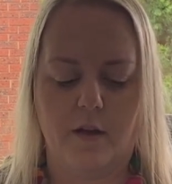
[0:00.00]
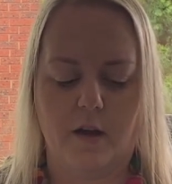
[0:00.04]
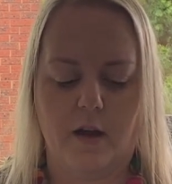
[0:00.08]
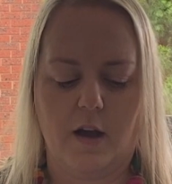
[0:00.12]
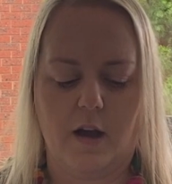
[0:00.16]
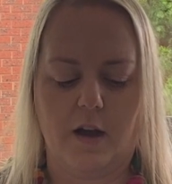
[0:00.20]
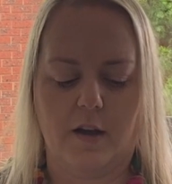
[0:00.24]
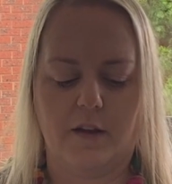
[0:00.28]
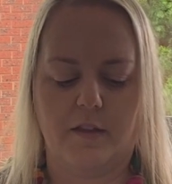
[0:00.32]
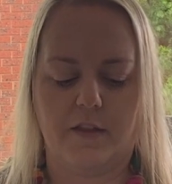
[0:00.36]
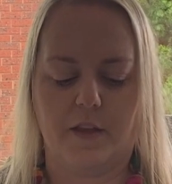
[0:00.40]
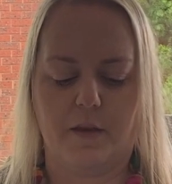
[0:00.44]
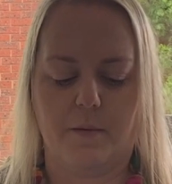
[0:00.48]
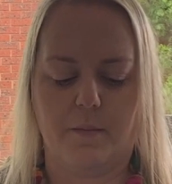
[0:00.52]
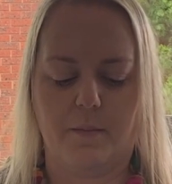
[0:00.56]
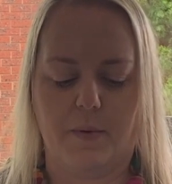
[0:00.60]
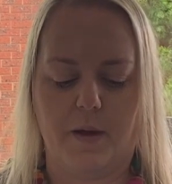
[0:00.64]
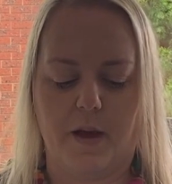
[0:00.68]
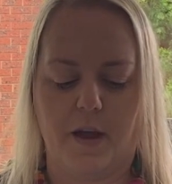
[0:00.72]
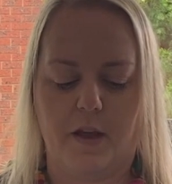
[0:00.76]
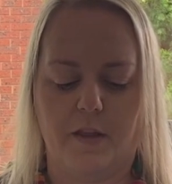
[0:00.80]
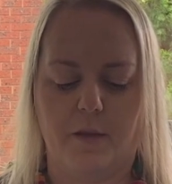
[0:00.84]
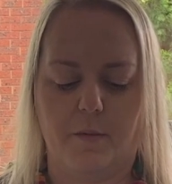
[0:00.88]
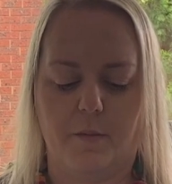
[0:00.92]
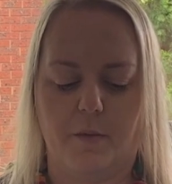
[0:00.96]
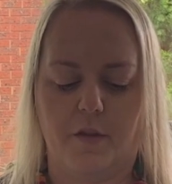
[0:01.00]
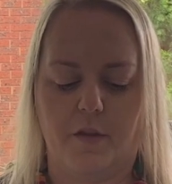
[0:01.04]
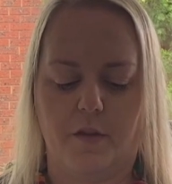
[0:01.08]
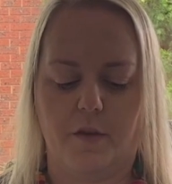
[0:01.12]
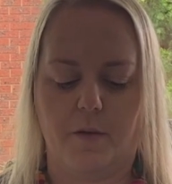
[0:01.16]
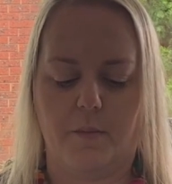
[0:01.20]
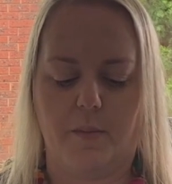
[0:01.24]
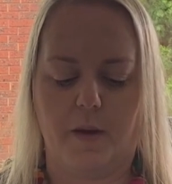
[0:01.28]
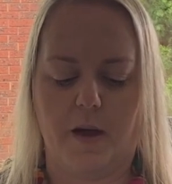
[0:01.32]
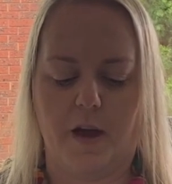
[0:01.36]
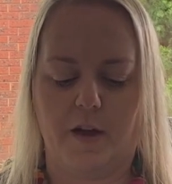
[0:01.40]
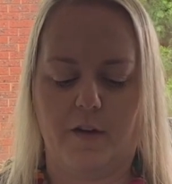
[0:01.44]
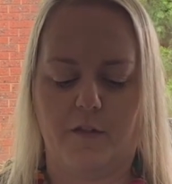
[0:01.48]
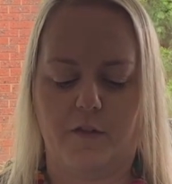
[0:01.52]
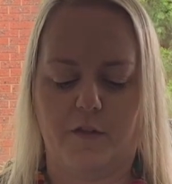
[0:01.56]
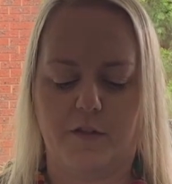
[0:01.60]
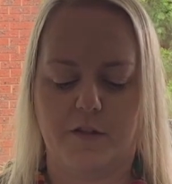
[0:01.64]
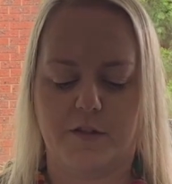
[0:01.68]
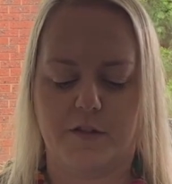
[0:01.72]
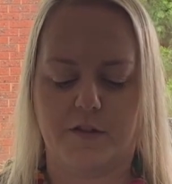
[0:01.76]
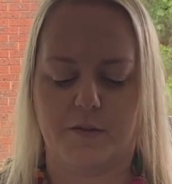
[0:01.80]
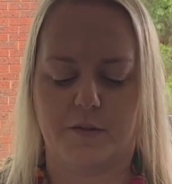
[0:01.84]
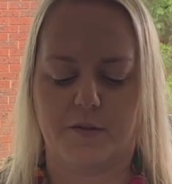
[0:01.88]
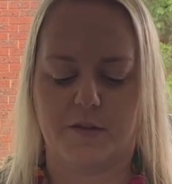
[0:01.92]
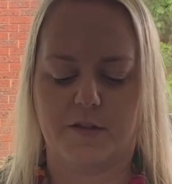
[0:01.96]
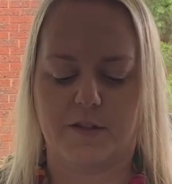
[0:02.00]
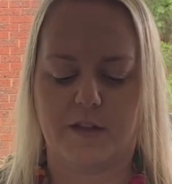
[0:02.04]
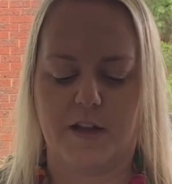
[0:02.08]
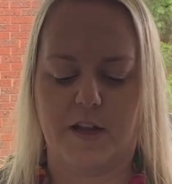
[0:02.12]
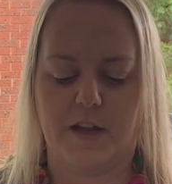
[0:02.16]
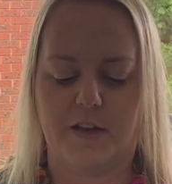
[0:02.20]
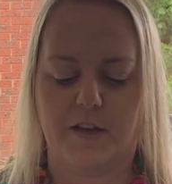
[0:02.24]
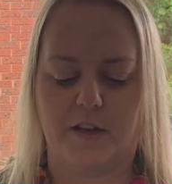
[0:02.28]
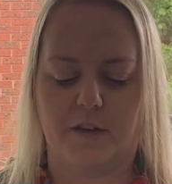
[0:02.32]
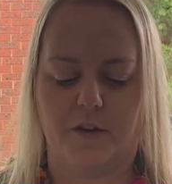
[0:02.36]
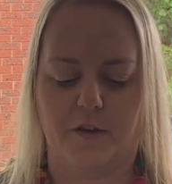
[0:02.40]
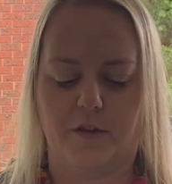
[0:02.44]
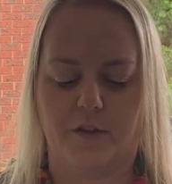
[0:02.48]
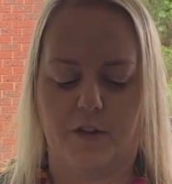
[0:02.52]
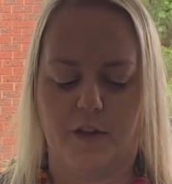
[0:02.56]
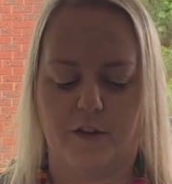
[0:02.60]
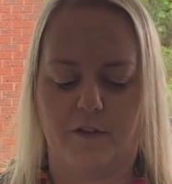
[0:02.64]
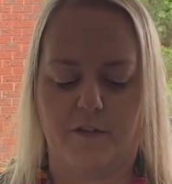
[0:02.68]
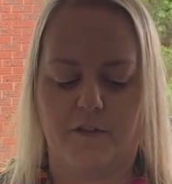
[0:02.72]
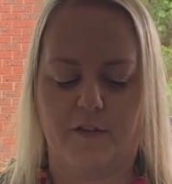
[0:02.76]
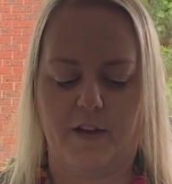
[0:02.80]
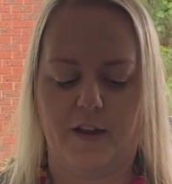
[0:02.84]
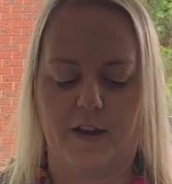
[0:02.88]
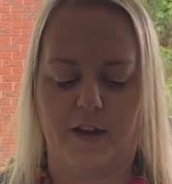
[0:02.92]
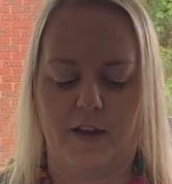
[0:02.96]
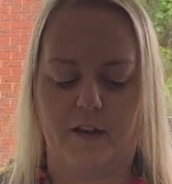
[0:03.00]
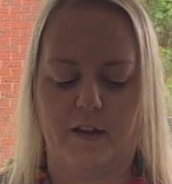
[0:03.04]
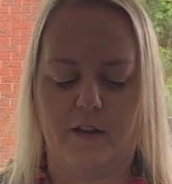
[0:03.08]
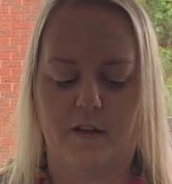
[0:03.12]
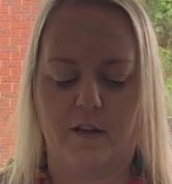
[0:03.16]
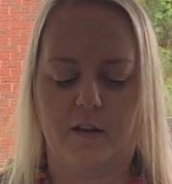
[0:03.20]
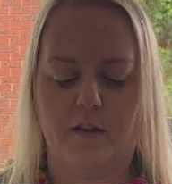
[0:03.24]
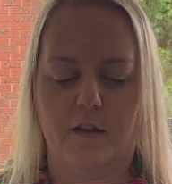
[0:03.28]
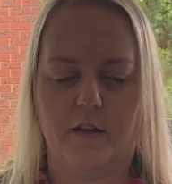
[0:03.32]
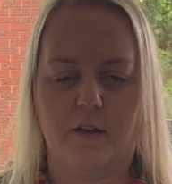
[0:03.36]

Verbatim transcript: Hug them, pat them on the back for still standing on their feet.